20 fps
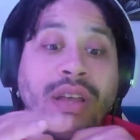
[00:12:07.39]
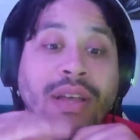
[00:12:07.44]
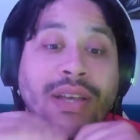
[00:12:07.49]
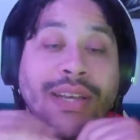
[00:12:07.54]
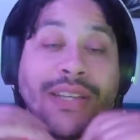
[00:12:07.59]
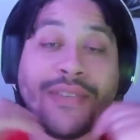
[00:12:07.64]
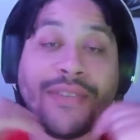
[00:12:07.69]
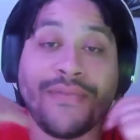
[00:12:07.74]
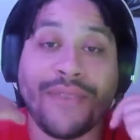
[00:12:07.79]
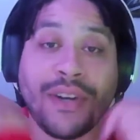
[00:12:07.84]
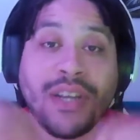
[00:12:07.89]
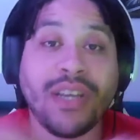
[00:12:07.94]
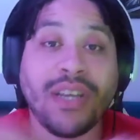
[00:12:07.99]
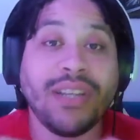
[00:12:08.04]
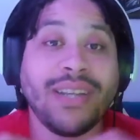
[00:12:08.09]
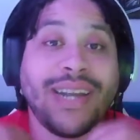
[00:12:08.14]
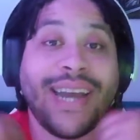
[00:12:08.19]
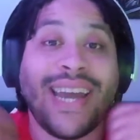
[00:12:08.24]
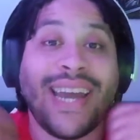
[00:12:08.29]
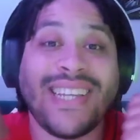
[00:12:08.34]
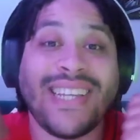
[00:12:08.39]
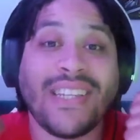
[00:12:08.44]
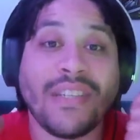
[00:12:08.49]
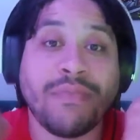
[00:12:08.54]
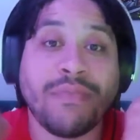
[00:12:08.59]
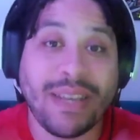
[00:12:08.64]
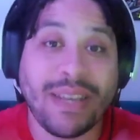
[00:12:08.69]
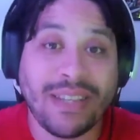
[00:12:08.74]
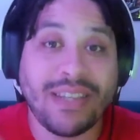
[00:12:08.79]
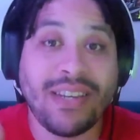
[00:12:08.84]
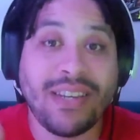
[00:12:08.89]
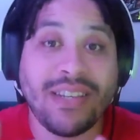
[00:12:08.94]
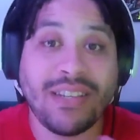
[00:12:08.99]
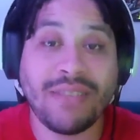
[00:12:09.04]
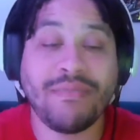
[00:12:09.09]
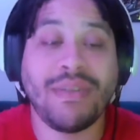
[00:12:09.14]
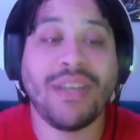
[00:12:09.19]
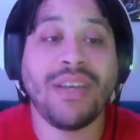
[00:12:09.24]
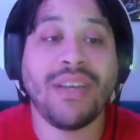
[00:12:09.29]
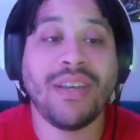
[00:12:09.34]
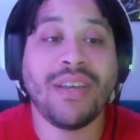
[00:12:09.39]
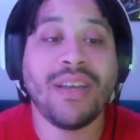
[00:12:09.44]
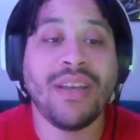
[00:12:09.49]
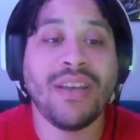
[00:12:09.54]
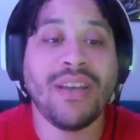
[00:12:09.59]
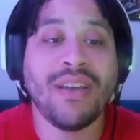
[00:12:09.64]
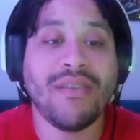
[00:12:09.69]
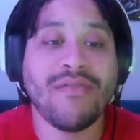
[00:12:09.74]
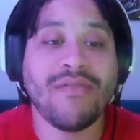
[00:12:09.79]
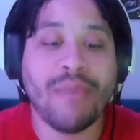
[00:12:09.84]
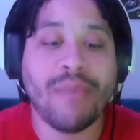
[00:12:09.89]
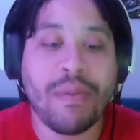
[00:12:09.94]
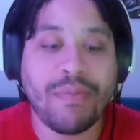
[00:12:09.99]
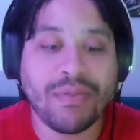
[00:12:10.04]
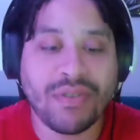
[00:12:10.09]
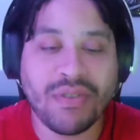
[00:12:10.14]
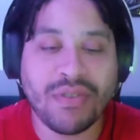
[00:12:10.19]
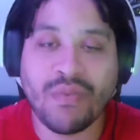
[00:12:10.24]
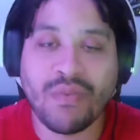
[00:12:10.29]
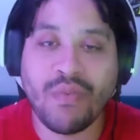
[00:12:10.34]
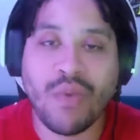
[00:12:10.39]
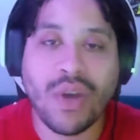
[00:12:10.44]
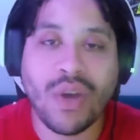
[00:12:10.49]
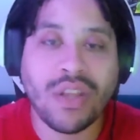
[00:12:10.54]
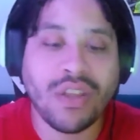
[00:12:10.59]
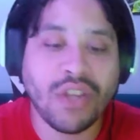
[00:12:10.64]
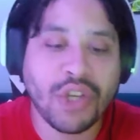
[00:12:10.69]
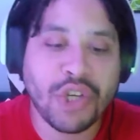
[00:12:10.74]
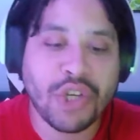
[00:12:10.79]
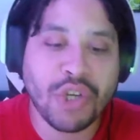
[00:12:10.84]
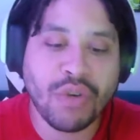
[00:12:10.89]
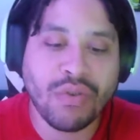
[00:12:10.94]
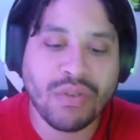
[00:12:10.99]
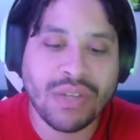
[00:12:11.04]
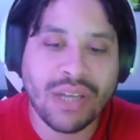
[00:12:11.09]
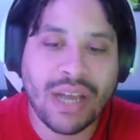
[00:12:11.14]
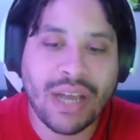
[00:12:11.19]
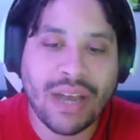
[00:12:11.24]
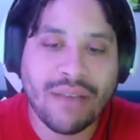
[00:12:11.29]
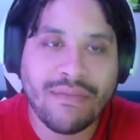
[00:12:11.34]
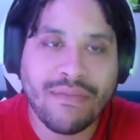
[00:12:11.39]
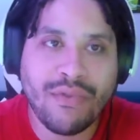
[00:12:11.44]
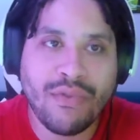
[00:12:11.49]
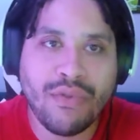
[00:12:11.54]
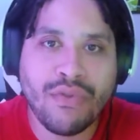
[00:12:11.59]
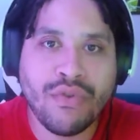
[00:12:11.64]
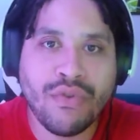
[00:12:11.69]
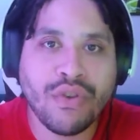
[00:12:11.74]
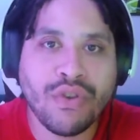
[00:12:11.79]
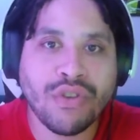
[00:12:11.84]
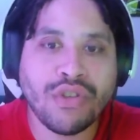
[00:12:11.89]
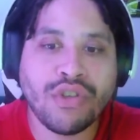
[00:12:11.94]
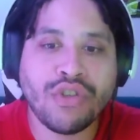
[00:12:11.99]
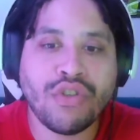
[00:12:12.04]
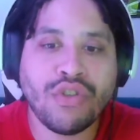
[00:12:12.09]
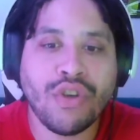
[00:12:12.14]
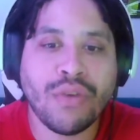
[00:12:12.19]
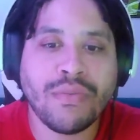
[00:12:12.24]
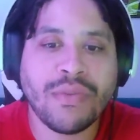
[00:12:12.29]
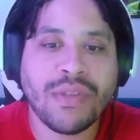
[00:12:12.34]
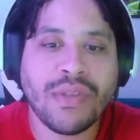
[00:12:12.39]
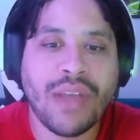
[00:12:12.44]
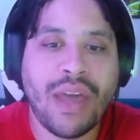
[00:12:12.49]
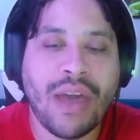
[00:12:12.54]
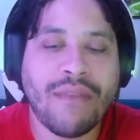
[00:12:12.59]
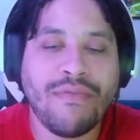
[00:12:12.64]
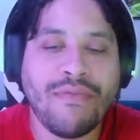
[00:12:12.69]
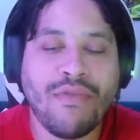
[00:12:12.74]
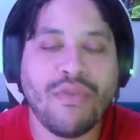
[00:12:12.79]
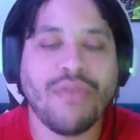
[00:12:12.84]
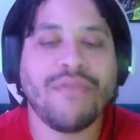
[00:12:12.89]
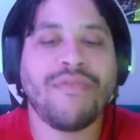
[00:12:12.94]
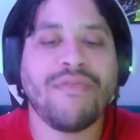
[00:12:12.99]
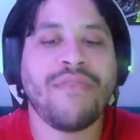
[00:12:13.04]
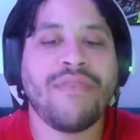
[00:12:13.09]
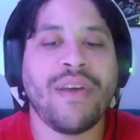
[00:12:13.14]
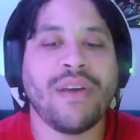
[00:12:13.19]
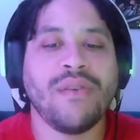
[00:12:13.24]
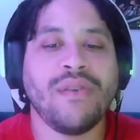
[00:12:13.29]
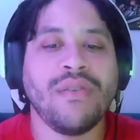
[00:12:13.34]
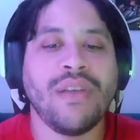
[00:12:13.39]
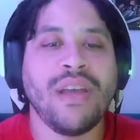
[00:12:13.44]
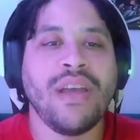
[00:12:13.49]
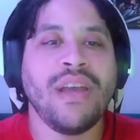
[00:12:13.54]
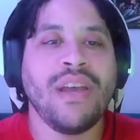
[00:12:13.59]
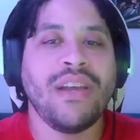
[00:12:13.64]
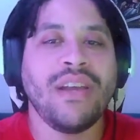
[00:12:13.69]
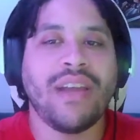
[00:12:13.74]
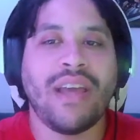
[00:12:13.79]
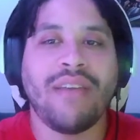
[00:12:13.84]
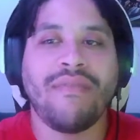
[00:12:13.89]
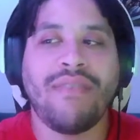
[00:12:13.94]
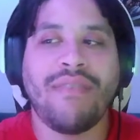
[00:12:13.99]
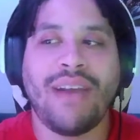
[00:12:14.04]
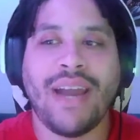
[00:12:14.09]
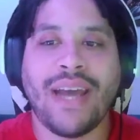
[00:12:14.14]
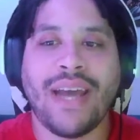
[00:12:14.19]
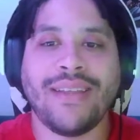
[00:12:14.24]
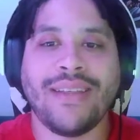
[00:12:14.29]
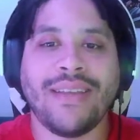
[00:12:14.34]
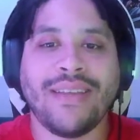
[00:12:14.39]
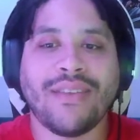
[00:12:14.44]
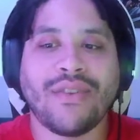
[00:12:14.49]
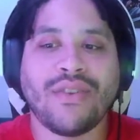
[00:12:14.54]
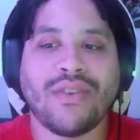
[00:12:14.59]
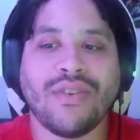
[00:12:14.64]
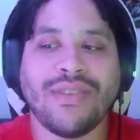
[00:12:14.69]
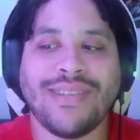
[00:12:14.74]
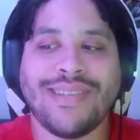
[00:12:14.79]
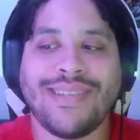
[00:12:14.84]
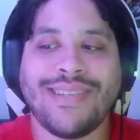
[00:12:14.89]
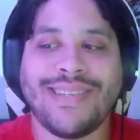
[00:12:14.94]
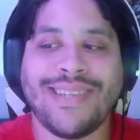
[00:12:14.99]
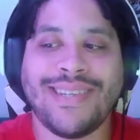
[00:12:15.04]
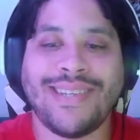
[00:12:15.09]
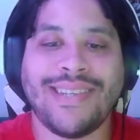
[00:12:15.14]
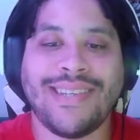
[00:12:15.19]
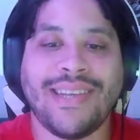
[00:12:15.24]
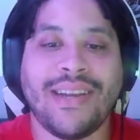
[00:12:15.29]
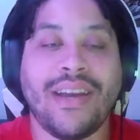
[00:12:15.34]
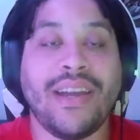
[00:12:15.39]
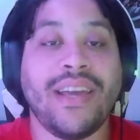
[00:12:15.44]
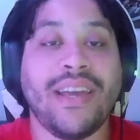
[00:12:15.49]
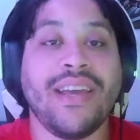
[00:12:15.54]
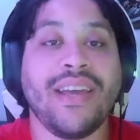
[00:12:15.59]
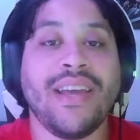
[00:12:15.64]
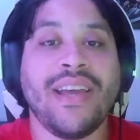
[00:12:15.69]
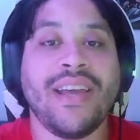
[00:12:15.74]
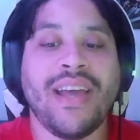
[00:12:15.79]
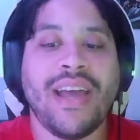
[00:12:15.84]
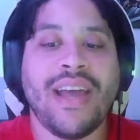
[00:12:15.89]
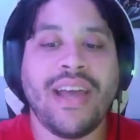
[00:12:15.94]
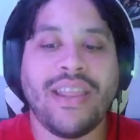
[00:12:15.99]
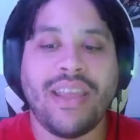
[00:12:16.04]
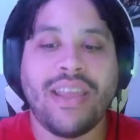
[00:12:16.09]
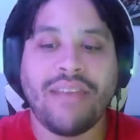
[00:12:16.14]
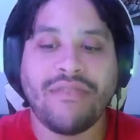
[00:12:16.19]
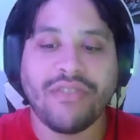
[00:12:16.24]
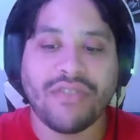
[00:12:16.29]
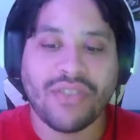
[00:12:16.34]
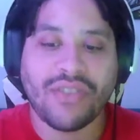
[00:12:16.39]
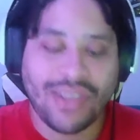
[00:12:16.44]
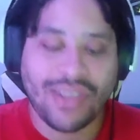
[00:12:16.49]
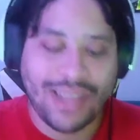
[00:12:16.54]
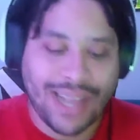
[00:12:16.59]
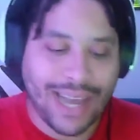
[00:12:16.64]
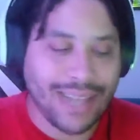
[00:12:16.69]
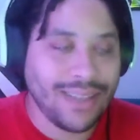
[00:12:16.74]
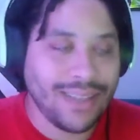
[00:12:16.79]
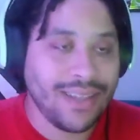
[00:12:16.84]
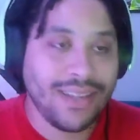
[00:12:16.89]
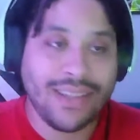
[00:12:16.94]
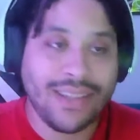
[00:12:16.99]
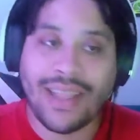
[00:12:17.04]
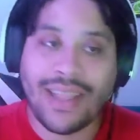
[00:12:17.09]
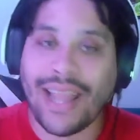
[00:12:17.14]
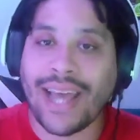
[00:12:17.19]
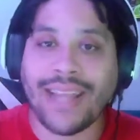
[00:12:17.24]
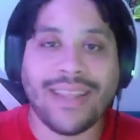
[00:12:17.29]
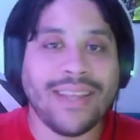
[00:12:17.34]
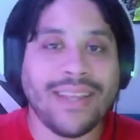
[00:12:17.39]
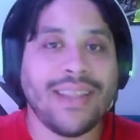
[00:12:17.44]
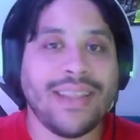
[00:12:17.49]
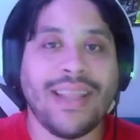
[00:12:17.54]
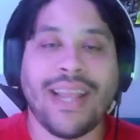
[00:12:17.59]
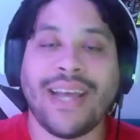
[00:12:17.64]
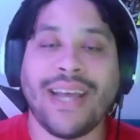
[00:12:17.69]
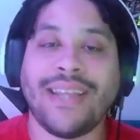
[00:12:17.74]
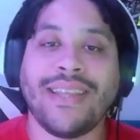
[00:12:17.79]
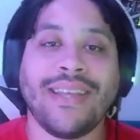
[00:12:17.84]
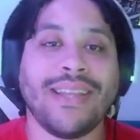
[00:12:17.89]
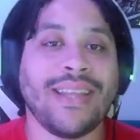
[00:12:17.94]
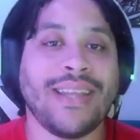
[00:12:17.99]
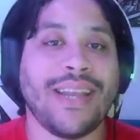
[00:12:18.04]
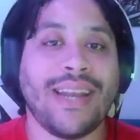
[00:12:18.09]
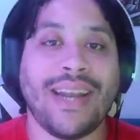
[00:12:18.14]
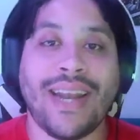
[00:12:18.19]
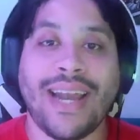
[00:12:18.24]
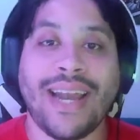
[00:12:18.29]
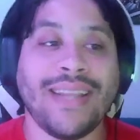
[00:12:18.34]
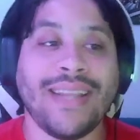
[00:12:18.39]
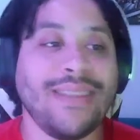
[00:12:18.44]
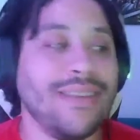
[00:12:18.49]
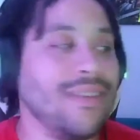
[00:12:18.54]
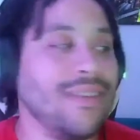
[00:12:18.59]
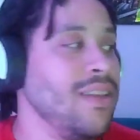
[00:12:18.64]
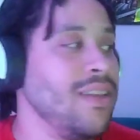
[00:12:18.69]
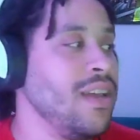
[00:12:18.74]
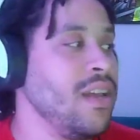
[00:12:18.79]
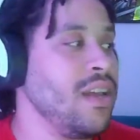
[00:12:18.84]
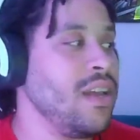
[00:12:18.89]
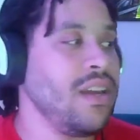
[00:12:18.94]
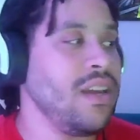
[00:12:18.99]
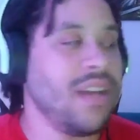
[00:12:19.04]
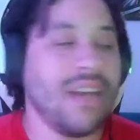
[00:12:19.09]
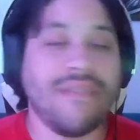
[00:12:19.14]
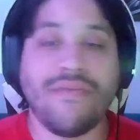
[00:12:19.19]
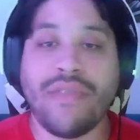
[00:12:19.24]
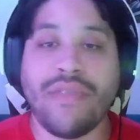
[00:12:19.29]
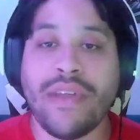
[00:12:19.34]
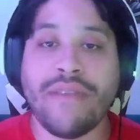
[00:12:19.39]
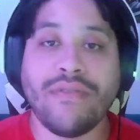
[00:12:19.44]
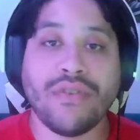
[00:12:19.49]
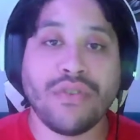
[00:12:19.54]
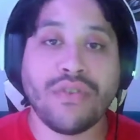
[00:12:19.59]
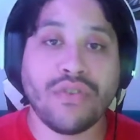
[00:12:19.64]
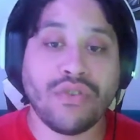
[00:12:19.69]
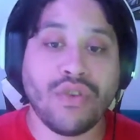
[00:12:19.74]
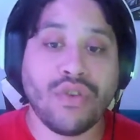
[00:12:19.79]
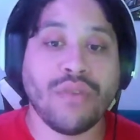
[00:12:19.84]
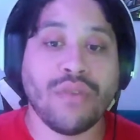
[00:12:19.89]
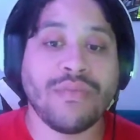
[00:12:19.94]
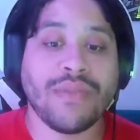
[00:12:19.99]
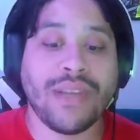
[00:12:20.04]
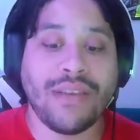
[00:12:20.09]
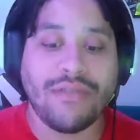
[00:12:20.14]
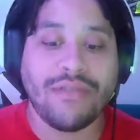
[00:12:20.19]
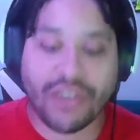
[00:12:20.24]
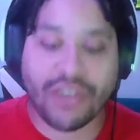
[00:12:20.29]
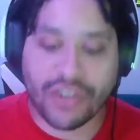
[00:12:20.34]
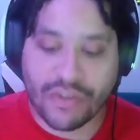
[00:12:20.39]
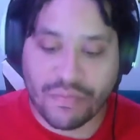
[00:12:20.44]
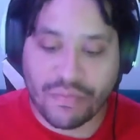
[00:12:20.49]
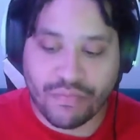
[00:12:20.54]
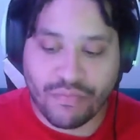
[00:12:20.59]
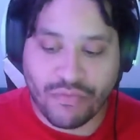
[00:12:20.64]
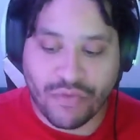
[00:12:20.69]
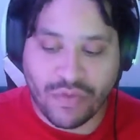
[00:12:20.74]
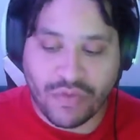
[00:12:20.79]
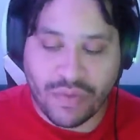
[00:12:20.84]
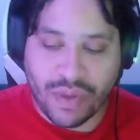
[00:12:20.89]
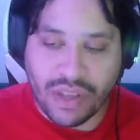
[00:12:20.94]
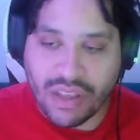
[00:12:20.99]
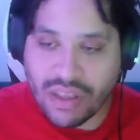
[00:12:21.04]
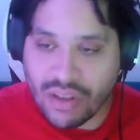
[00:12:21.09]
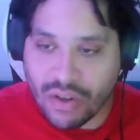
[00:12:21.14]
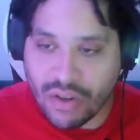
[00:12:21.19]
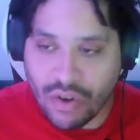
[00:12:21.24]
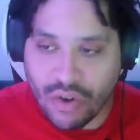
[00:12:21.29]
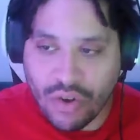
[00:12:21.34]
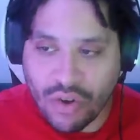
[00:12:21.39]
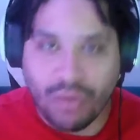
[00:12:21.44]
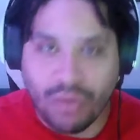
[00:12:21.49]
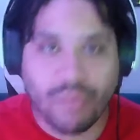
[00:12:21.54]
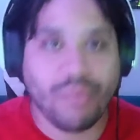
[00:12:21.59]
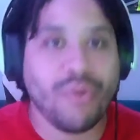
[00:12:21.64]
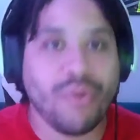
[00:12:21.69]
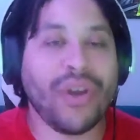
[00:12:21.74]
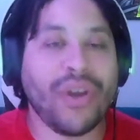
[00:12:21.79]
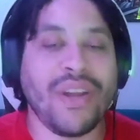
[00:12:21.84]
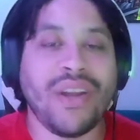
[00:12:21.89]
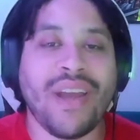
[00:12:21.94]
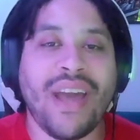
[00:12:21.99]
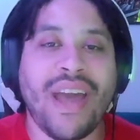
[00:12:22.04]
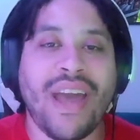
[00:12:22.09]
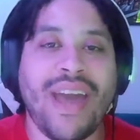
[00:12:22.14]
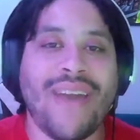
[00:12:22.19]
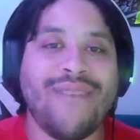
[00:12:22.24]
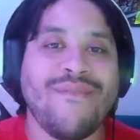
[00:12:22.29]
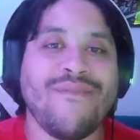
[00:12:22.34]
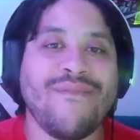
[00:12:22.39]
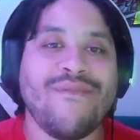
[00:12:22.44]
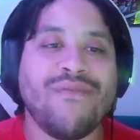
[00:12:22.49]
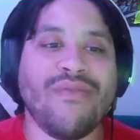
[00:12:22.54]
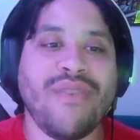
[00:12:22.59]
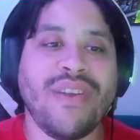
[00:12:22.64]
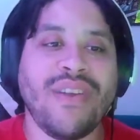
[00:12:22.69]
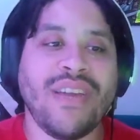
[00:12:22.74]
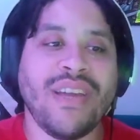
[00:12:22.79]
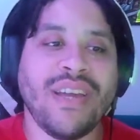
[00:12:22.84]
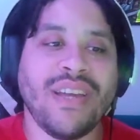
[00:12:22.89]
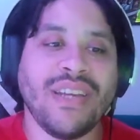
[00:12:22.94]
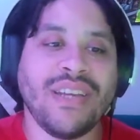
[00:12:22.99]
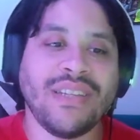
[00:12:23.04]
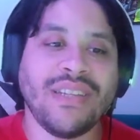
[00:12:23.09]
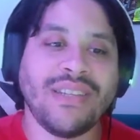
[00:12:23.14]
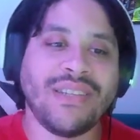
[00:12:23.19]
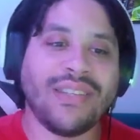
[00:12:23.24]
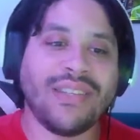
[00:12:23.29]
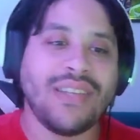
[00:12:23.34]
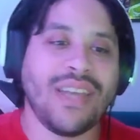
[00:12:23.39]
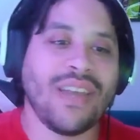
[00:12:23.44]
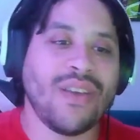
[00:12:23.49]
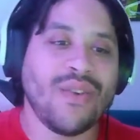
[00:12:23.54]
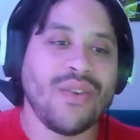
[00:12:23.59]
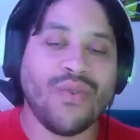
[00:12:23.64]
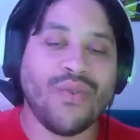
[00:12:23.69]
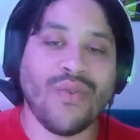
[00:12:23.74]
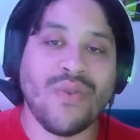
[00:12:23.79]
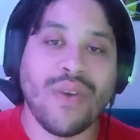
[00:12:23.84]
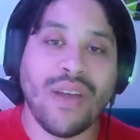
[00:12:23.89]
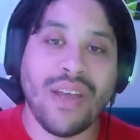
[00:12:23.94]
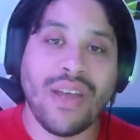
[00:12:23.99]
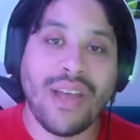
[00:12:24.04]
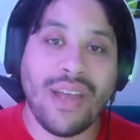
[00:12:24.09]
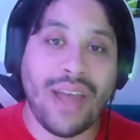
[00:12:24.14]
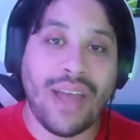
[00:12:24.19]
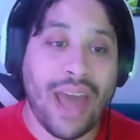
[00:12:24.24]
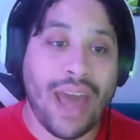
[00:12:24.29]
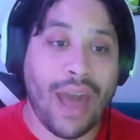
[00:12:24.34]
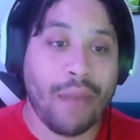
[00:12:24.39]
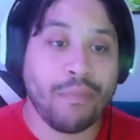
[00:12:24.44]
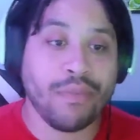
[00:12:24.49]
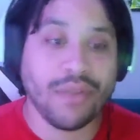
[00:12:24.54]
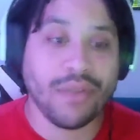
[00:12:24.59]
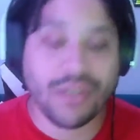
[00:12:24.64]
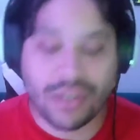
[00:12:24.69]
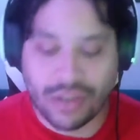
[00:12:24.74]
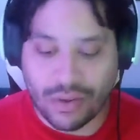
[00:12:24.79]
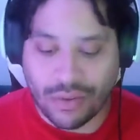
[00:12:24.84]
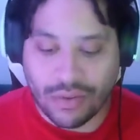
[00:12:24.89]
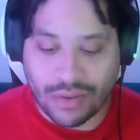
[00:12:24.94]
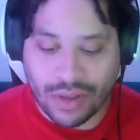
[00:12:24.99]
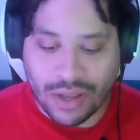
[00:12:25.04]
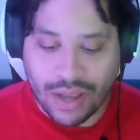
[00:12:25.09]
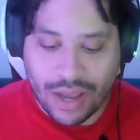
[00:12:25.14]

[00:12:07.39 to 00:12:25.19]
It's funnier than I expected it to be. From episode one, the jokes have not stopped. They have not failed. They've landed consistently. They've just landed, landed, landed, and landed. They've never stopped. They've just on point every single episode.